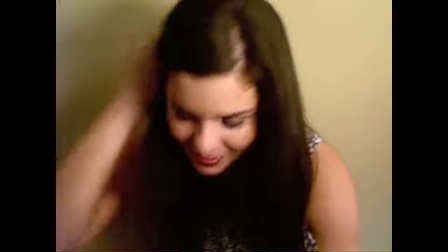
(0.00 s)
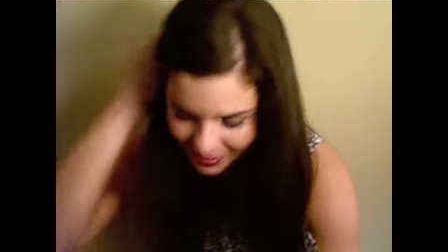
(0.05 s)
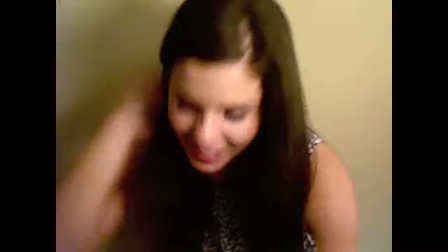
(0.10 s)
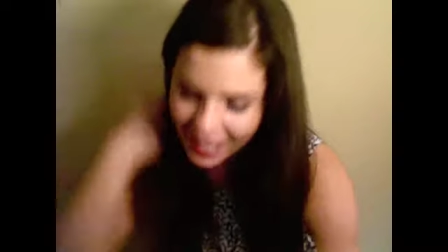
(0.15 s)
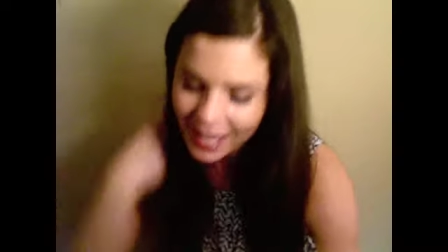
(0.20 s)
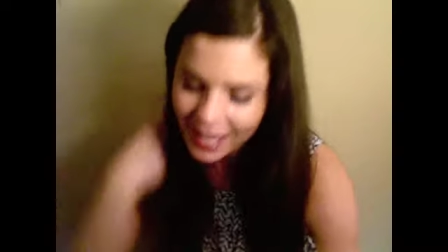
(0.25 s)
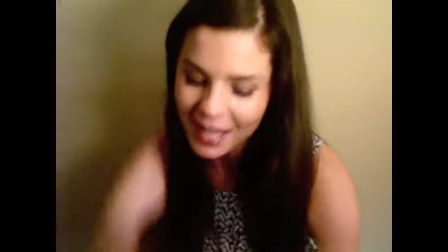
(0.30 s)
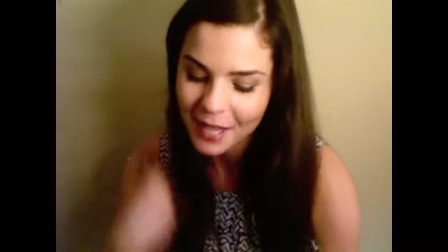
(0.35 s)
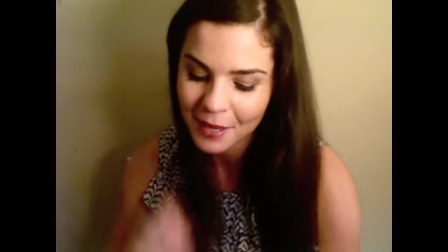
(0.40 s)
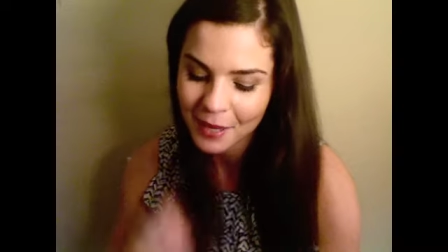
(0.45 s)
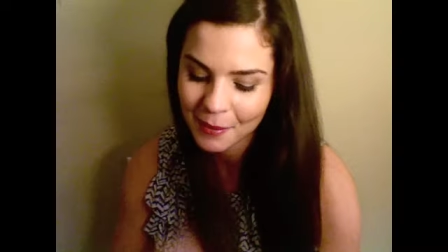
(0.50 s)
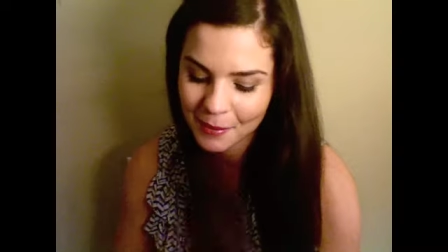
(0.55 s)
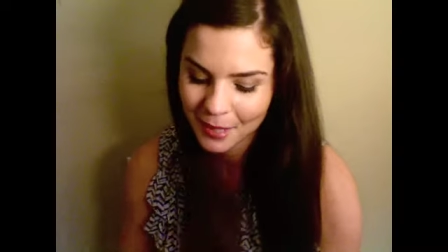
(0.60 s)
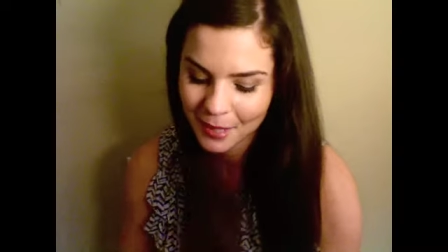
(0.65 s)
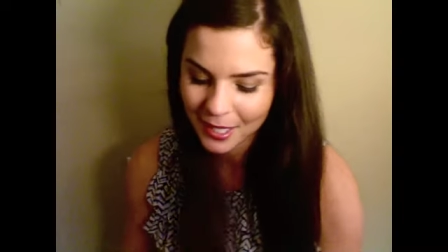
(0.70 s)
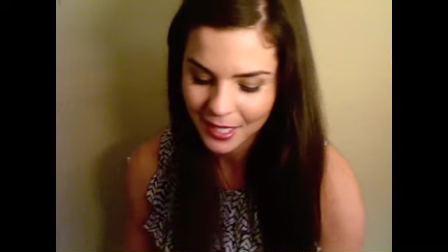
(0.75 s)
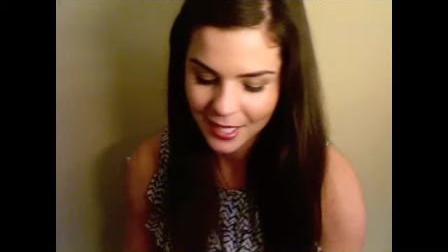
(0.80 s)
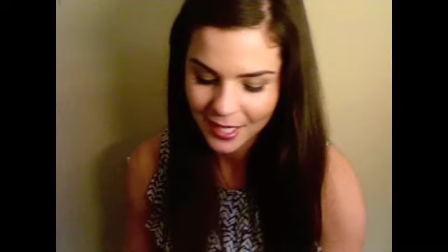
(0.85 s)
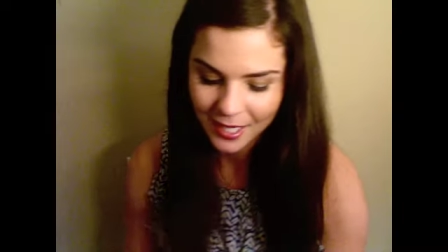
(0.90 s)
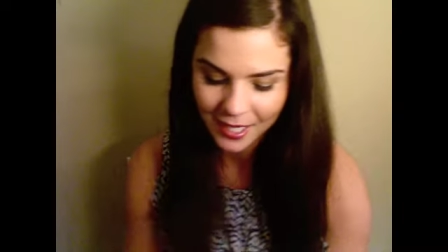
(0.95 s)
Um,
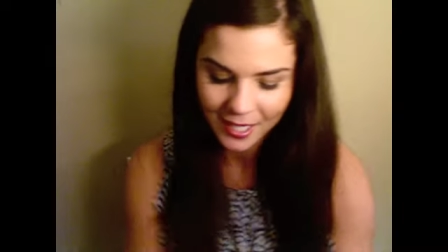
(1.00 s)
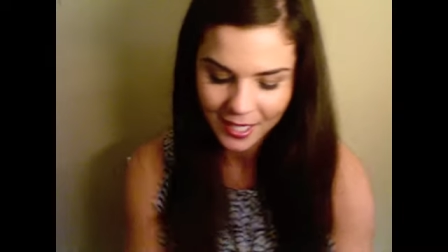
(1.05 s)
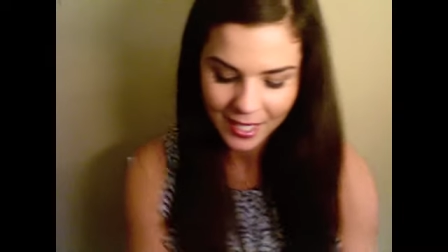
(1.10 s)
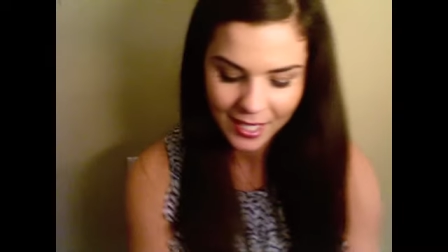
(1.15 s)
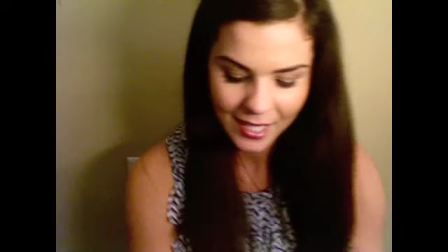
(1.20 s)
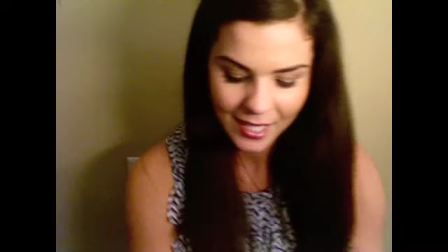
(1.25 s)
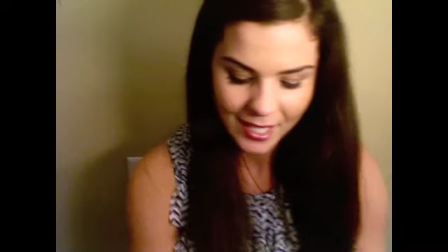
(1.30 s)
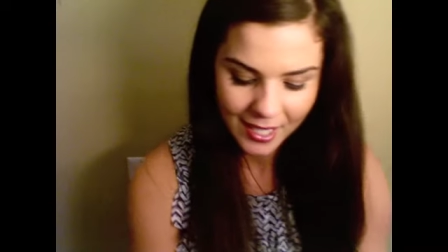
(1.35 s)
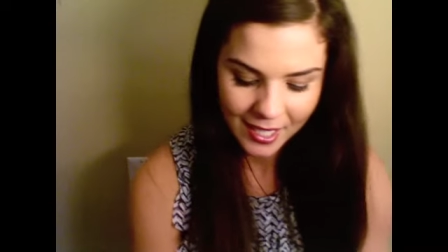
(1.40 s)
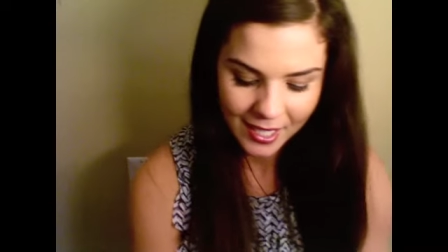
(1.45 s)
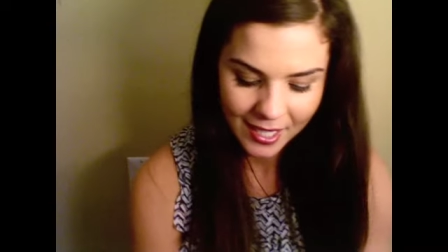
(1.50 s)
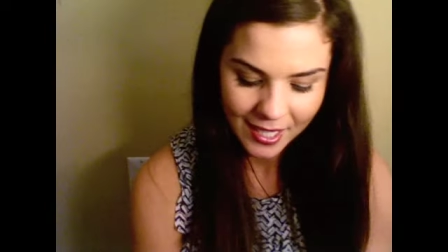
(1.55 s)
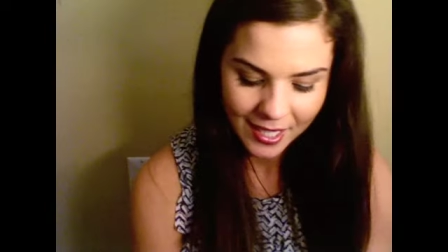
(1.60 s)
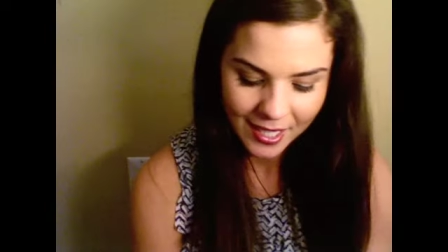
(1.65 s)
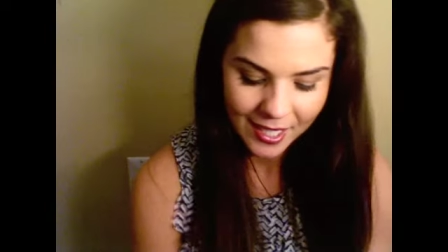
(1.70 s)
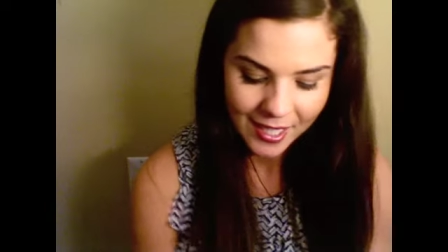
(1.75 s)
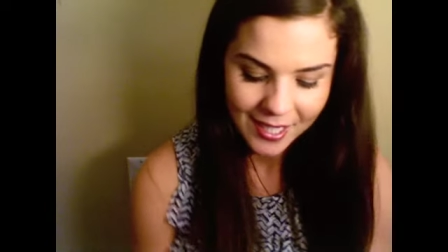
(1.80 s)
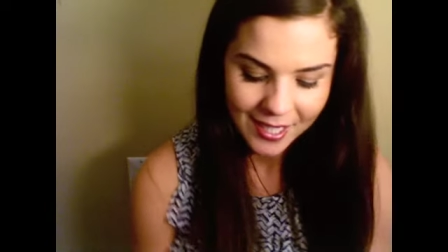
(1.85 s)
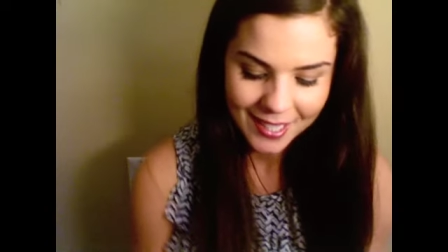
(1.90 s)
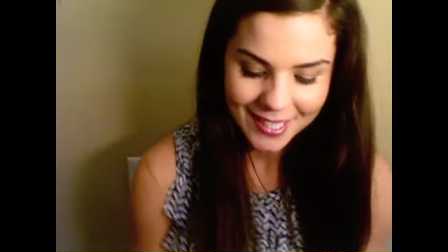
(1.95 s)

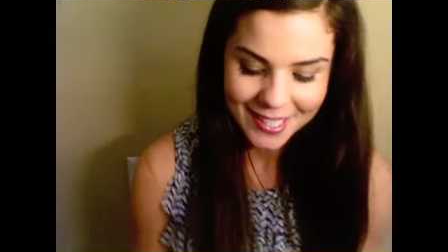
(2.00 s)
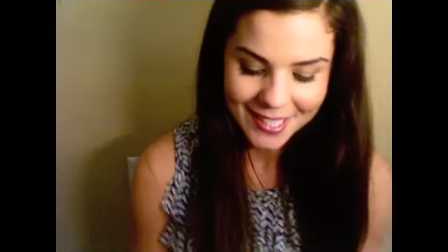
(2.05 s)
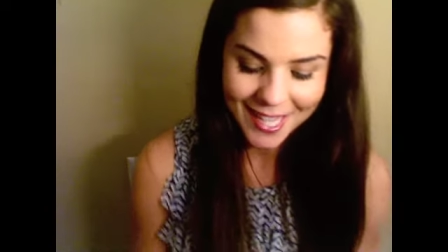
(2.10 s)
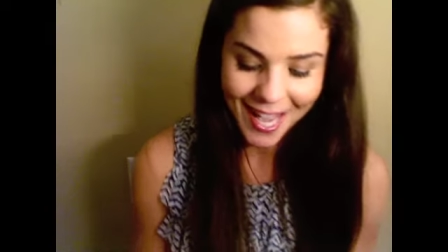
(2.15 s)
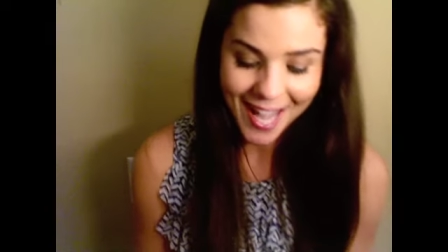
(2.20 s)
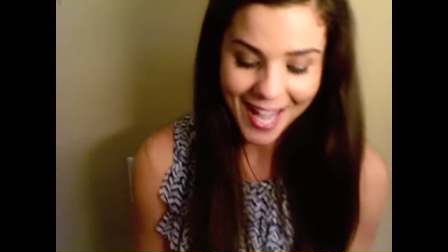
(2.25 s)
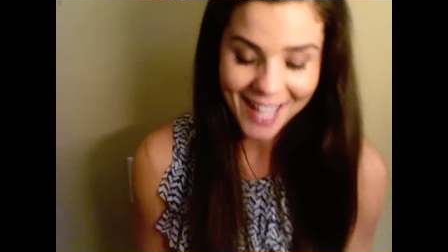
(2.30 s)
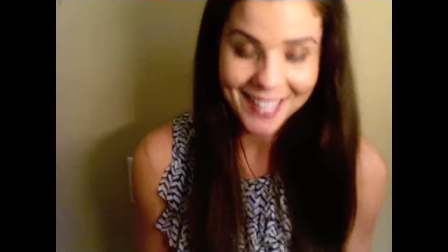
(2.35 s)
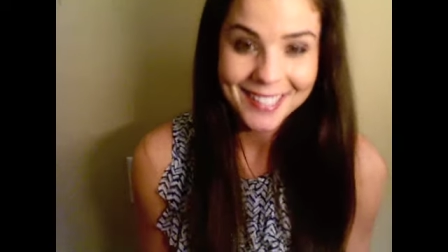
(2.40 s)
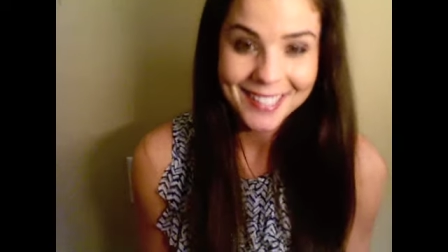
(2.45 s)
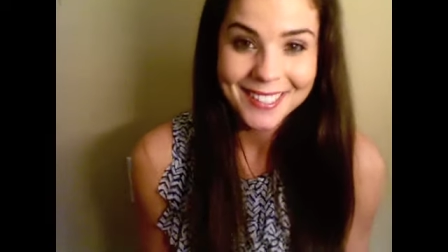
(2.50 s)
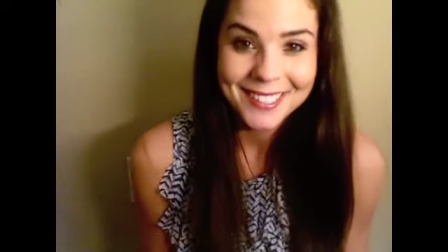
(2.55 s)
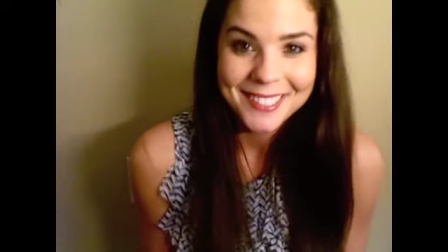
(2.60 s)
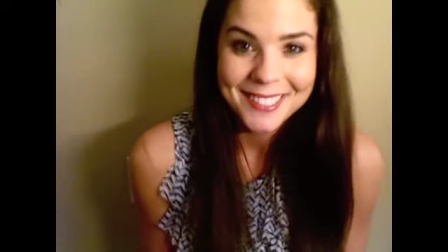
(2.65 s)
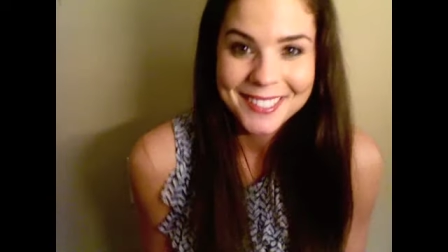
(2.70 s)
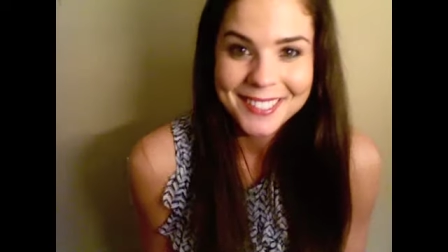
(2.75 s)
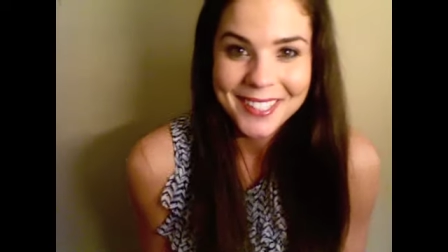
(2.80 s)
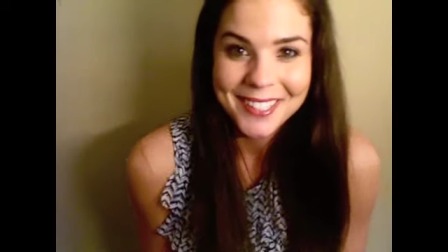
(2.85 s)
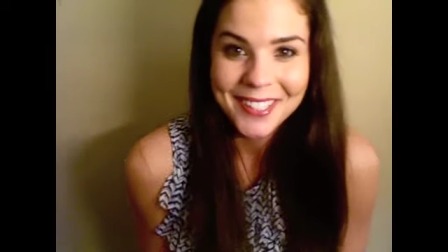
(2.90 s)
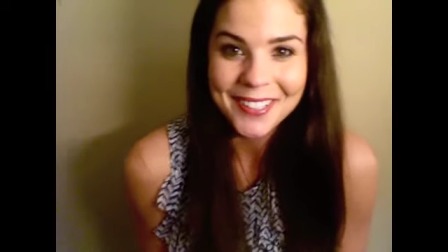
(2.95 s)
yeah,
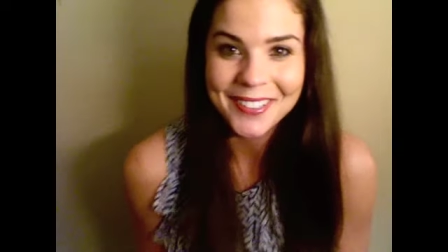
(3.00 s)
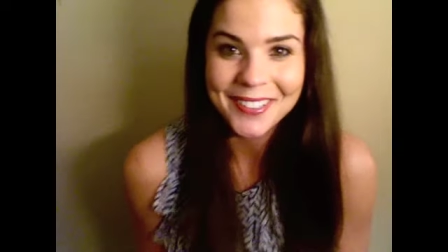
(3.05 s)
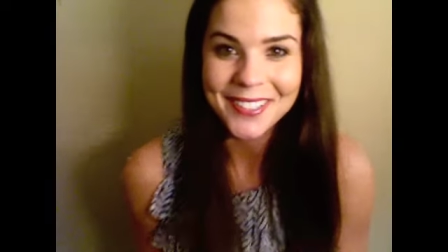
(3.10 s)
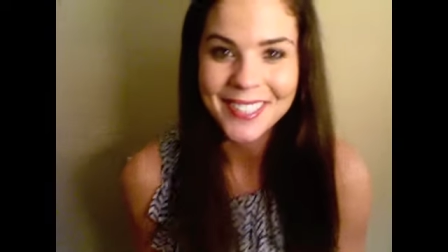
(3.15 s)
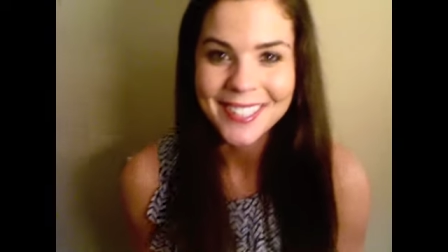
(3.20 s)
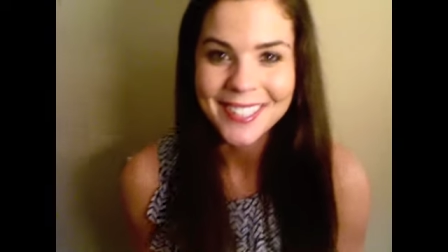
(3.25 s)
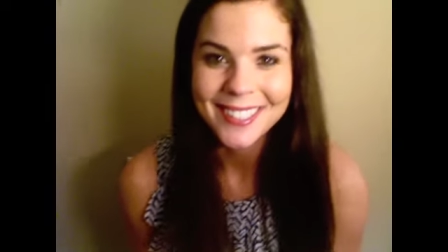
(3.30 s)
so